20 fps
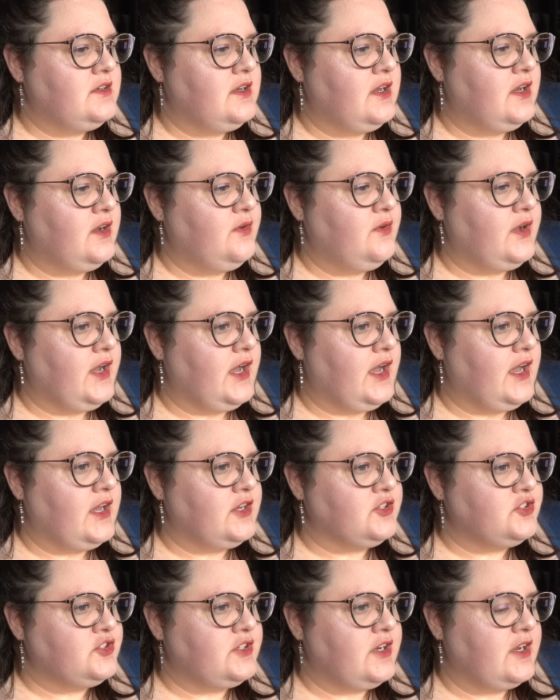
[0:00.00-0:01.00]
oh
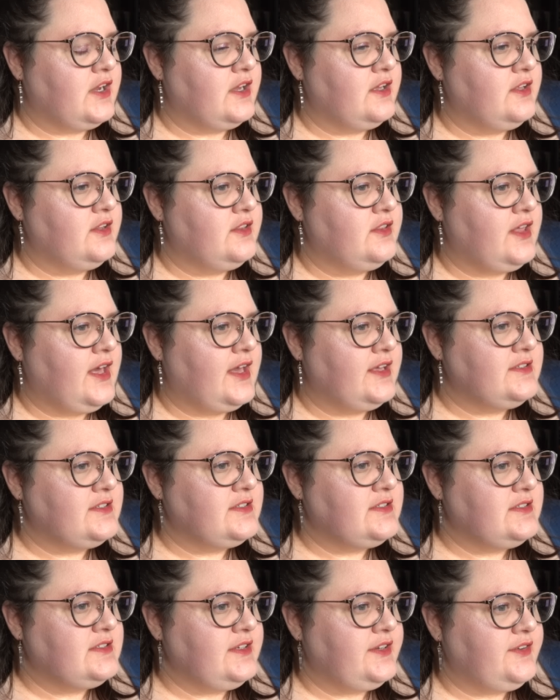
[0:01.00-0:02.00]
gosh, that
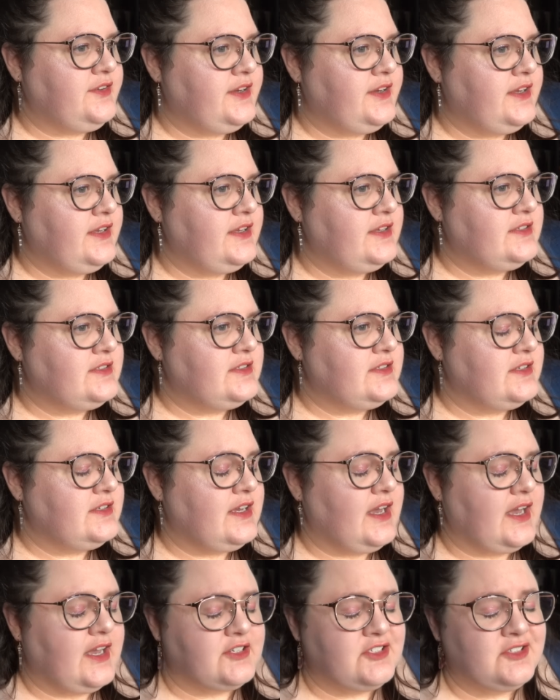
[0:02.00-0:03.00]
series,
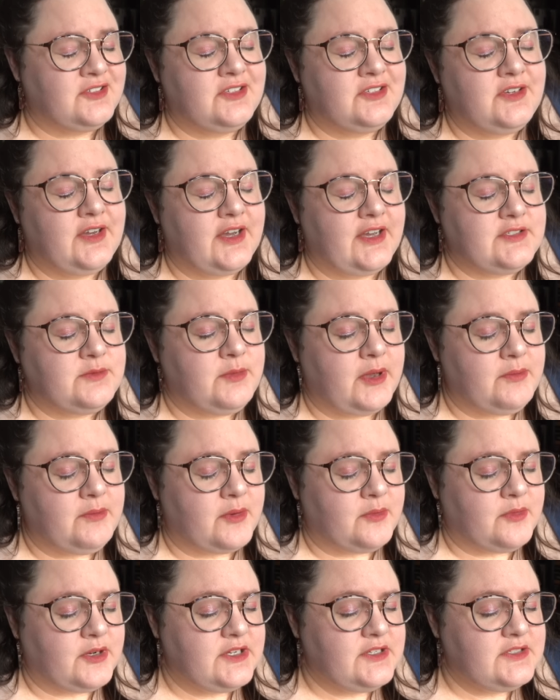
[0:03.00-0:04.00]
gosh, you guys, my
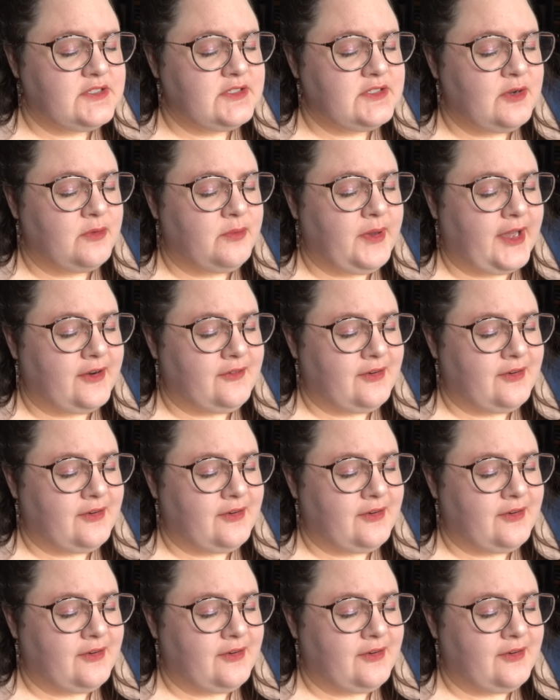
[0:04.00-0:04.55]
memory is so bad